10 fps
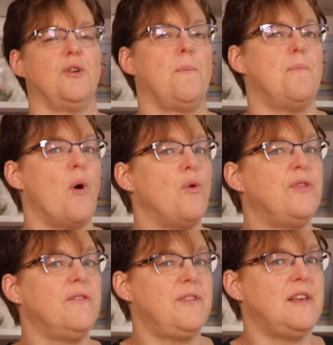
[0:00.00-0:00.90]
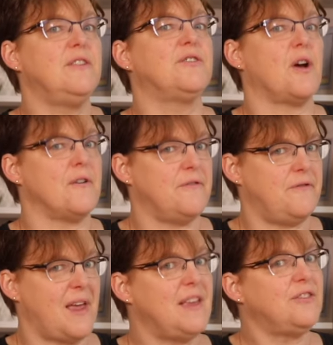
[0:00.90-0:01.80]
So both of these are
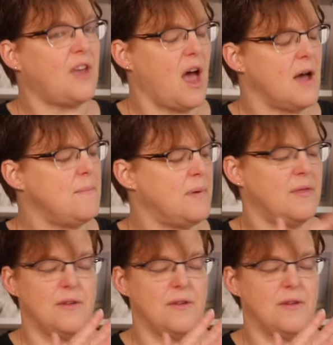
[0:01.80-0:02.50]
face up.